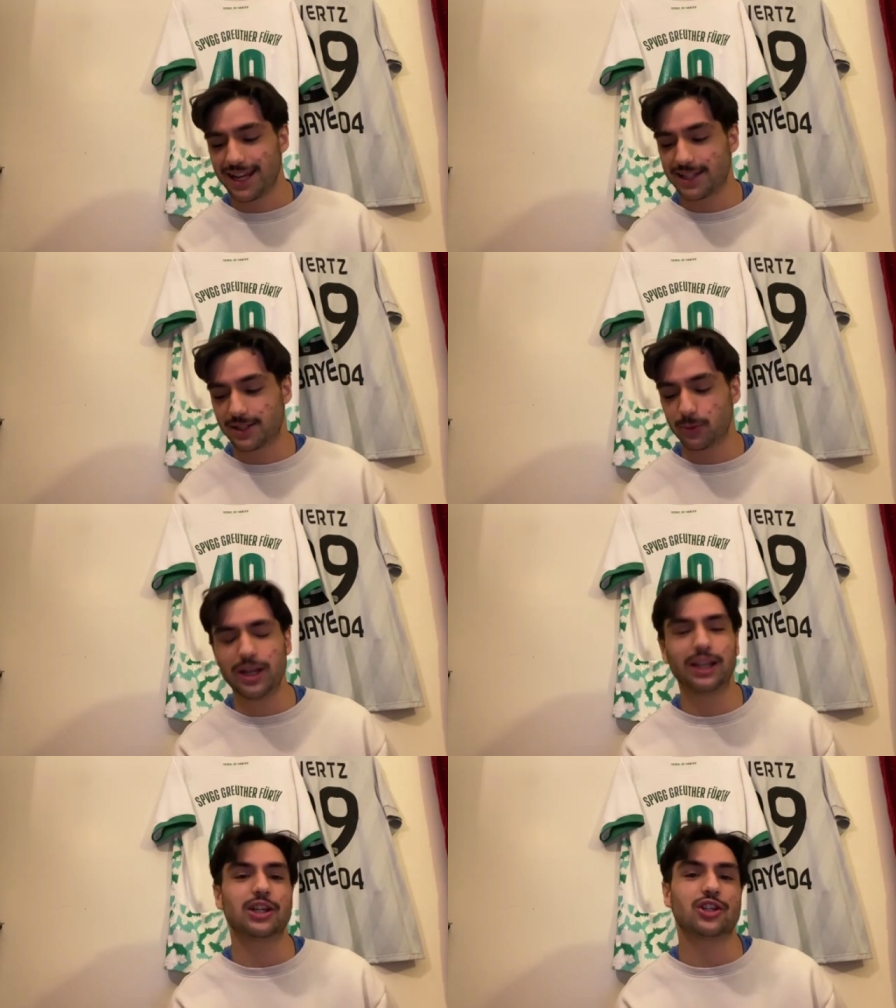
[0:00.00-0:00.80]
It's
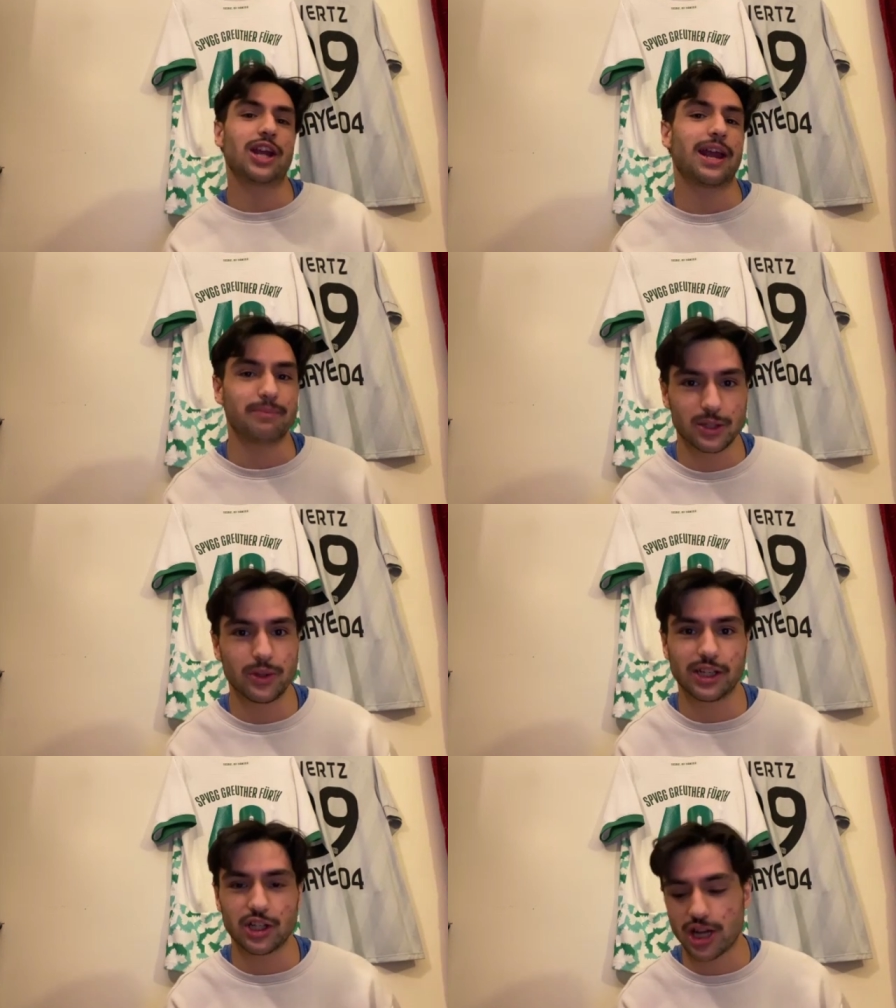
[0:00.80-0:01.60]
really a shame. It's
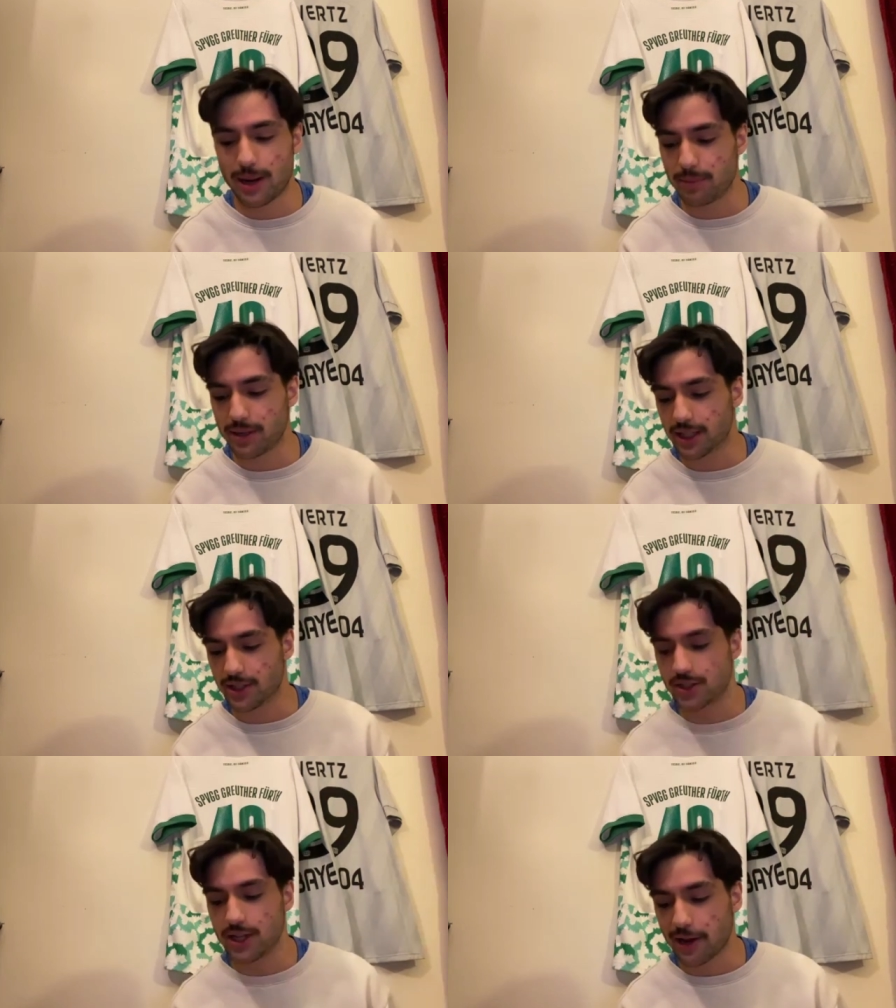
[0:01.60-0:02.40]
really a shame
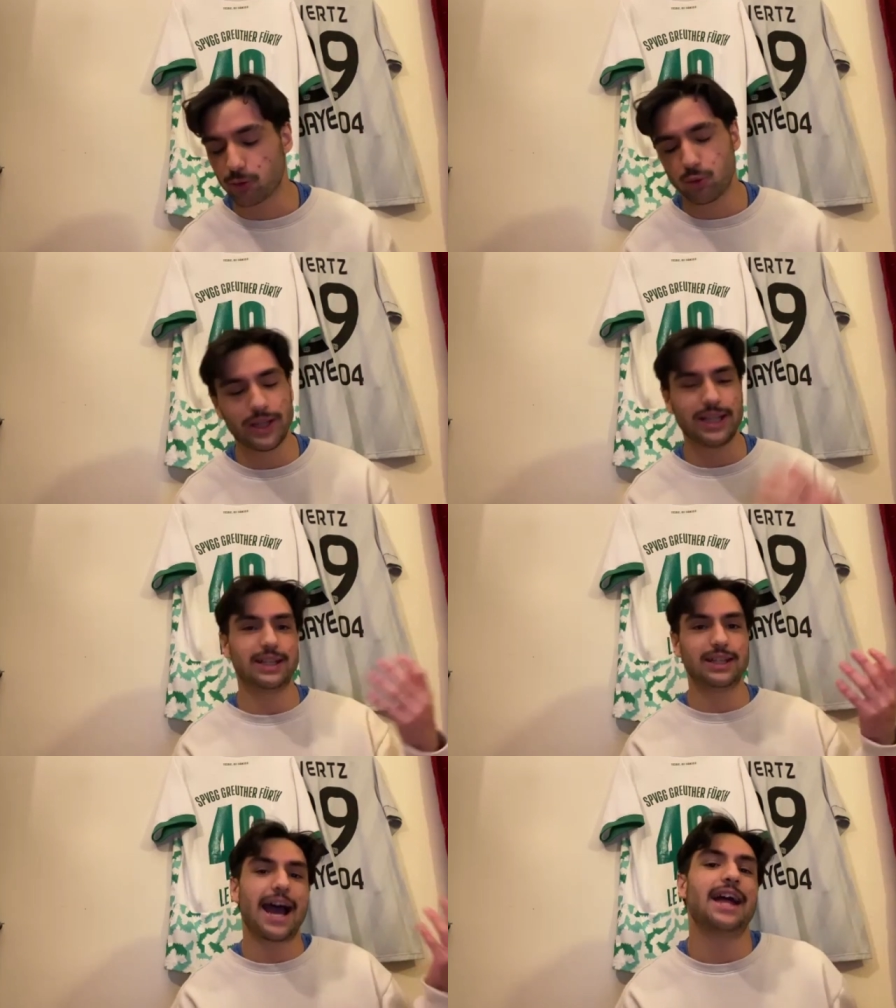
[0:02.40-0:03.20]
because if
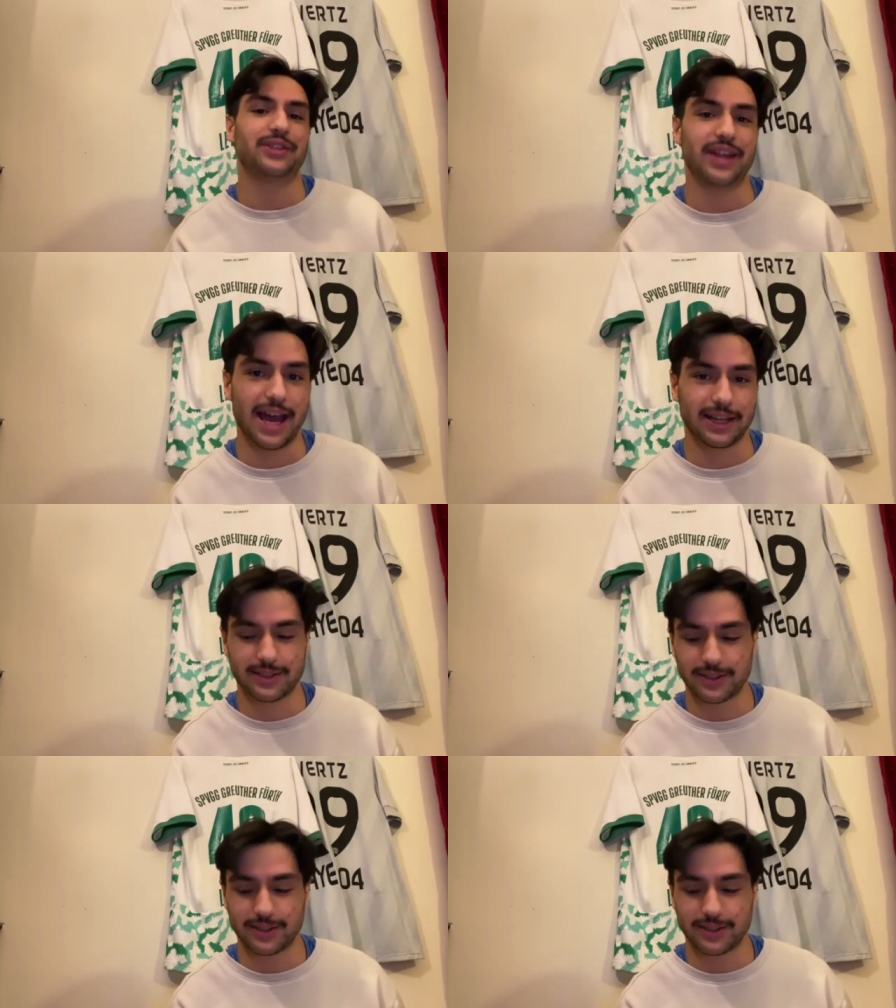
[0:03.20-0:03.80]
we had that,